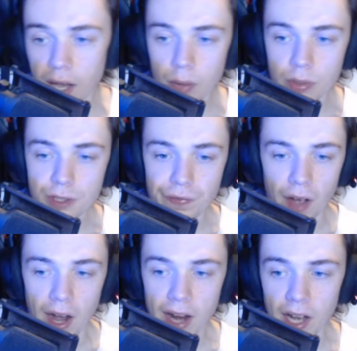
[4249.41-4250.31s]
It was
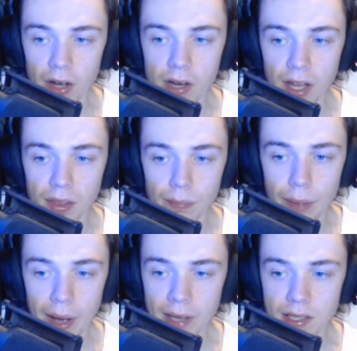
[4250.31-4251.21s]
fine. I got nothing
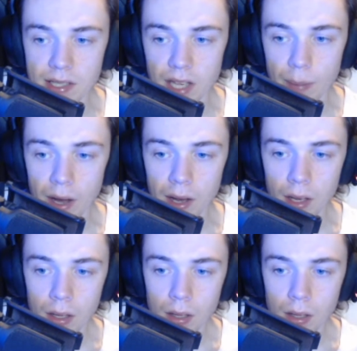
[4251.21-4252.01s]
bad to say about it.